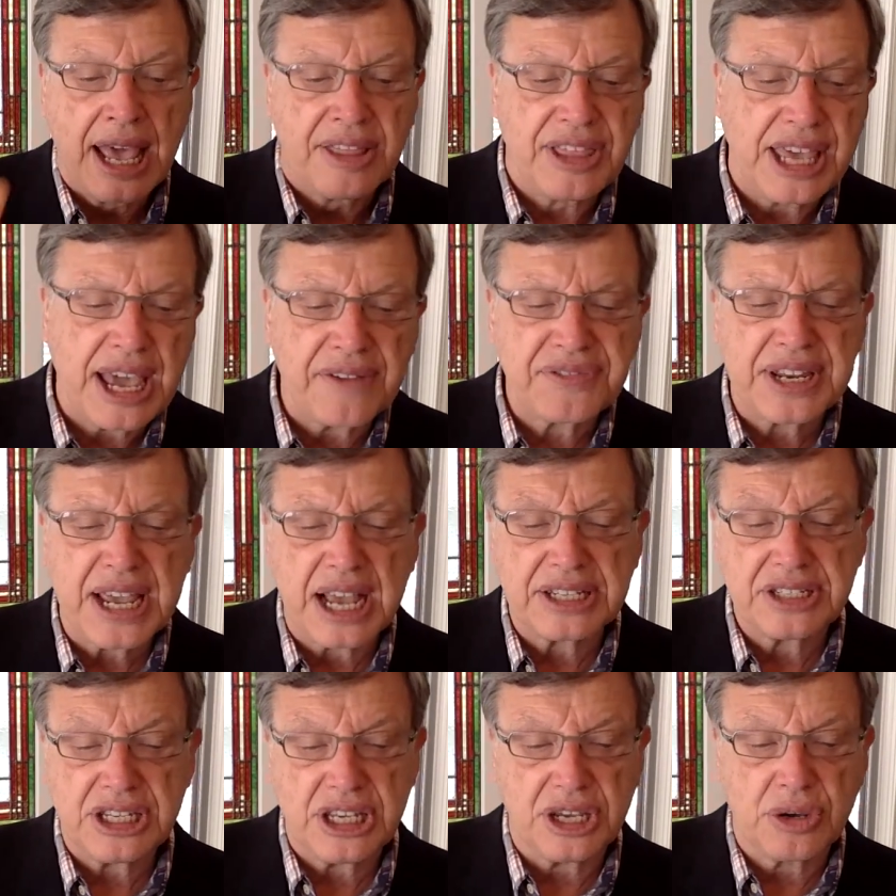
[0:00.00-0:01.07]
The
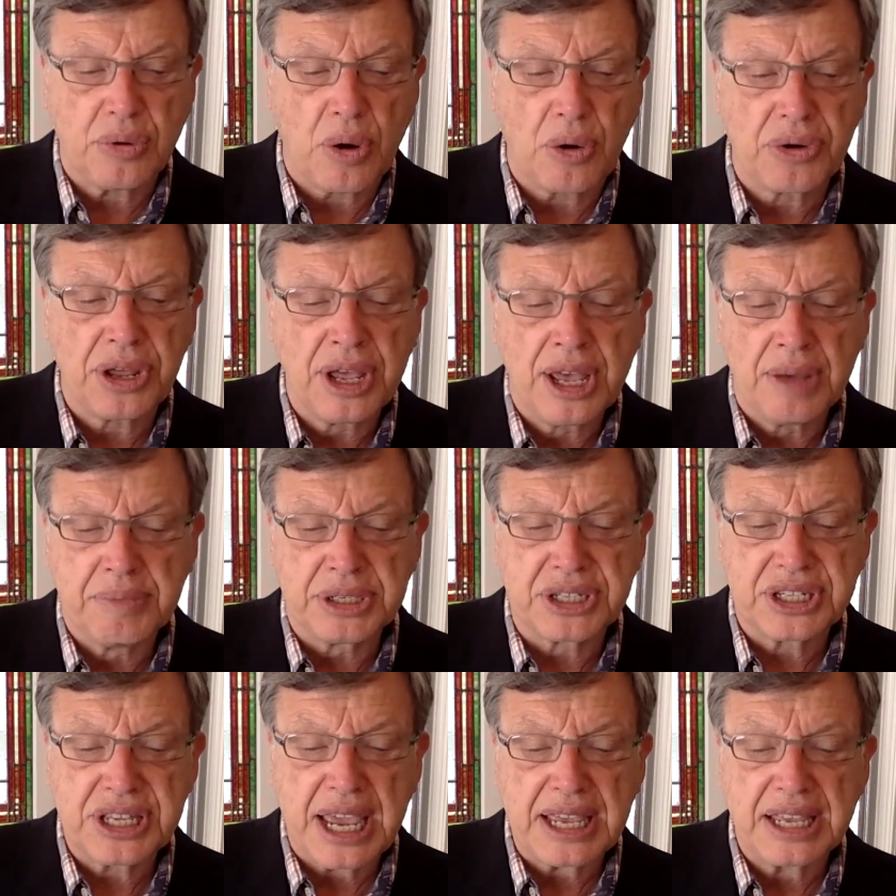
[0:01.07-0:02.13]
FDIC, quote,
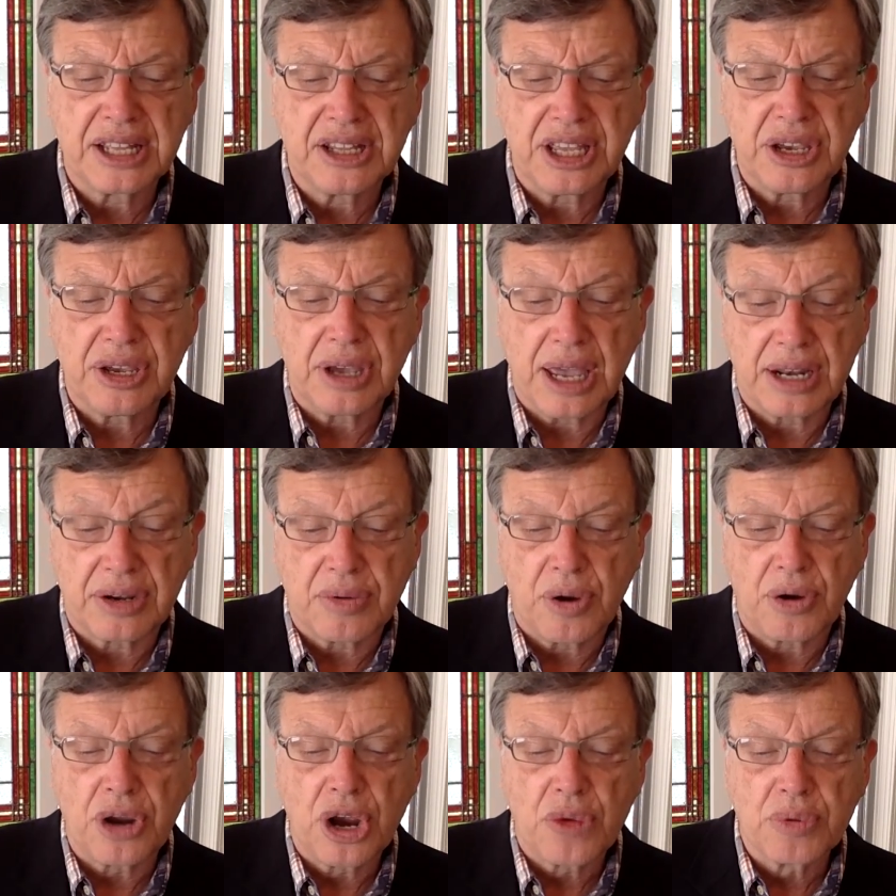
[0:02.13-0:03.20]
mistakenly, end
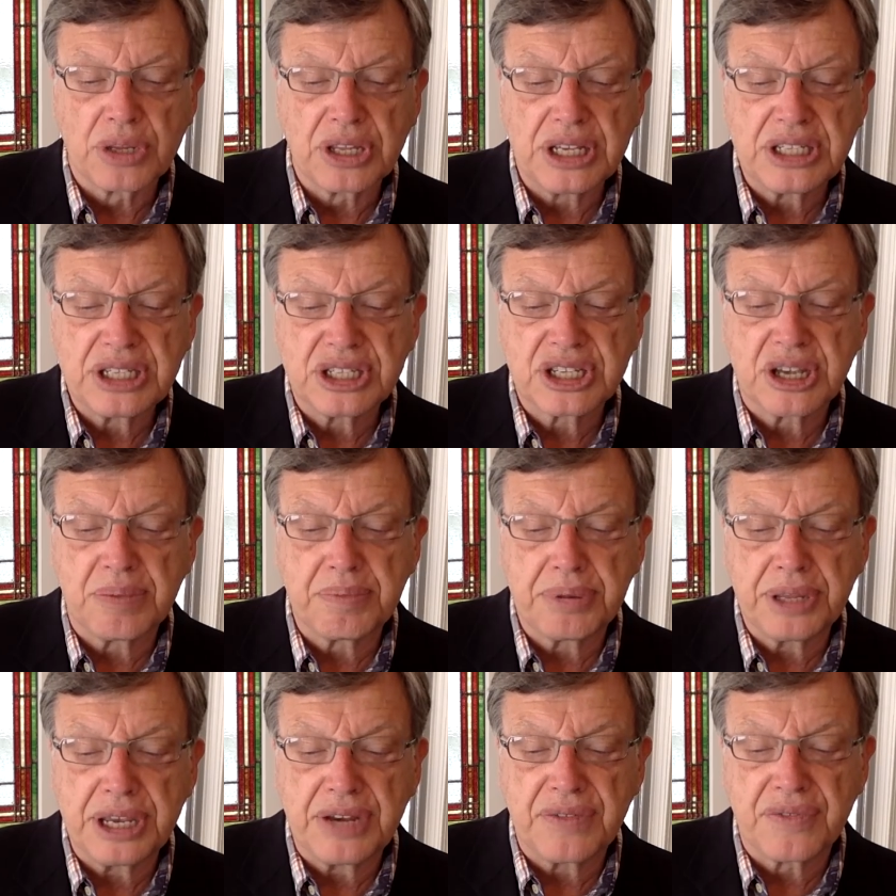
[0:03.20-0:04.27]
quote, releases
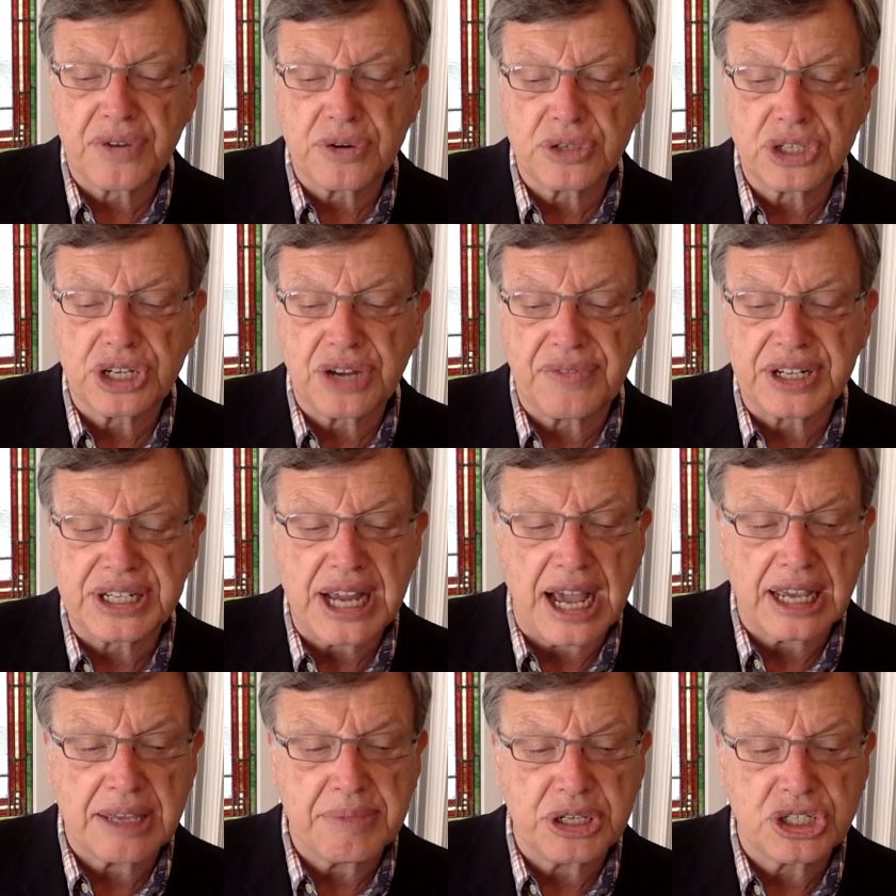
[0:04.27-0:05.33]
complete version of a
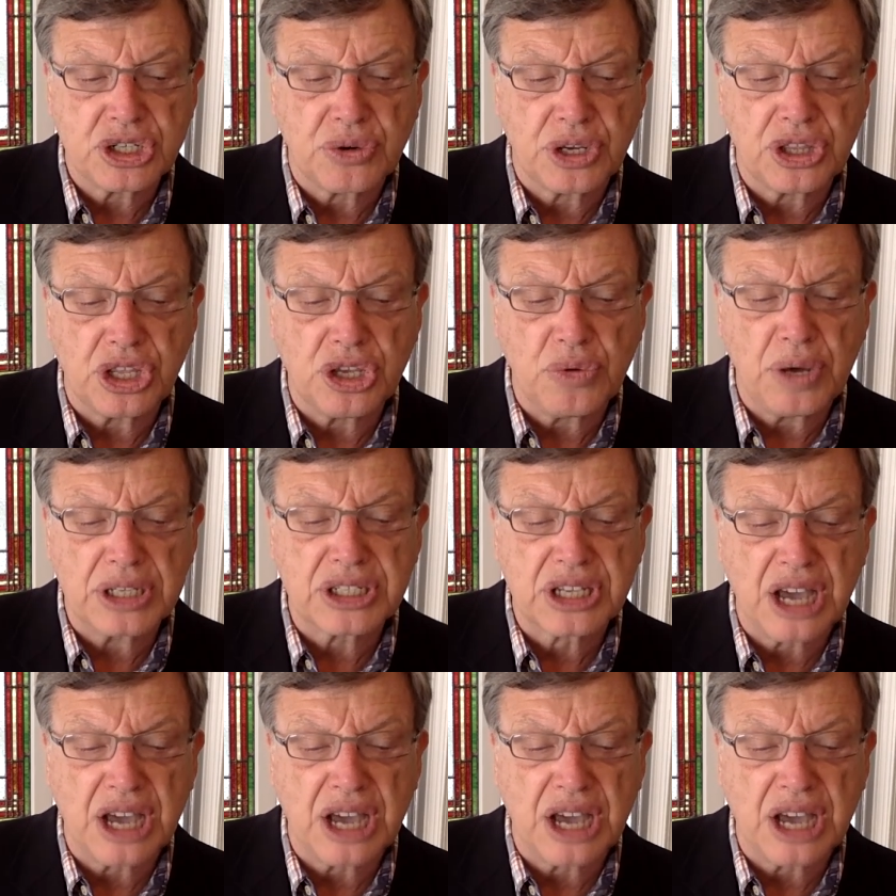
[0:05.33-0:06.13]
document showing the U.S.